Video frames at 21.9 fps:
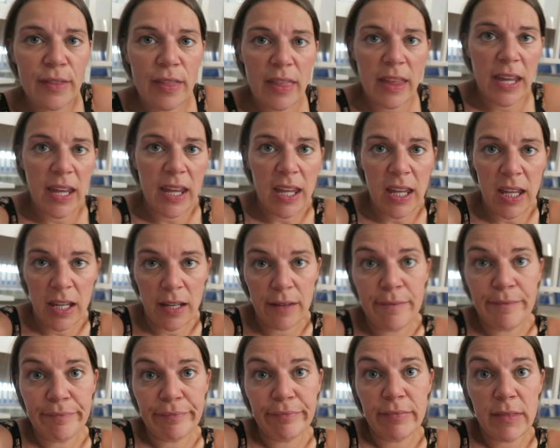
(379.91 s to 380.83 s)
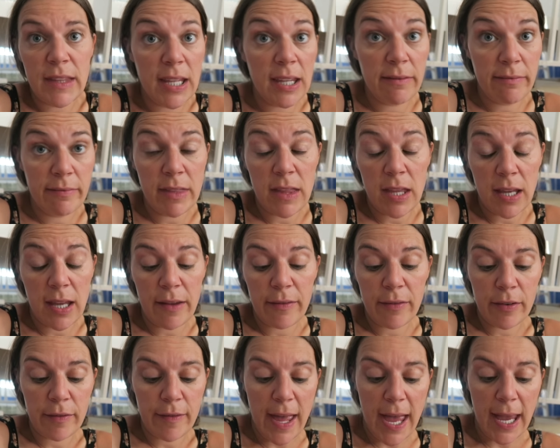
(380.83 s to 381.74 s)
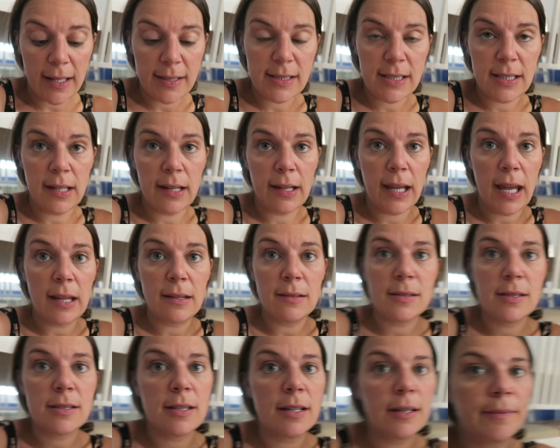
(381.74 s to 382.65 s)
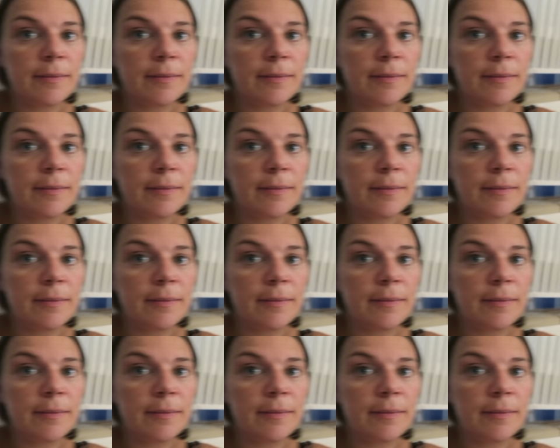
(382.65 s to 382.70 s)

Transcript: they give a vaccine against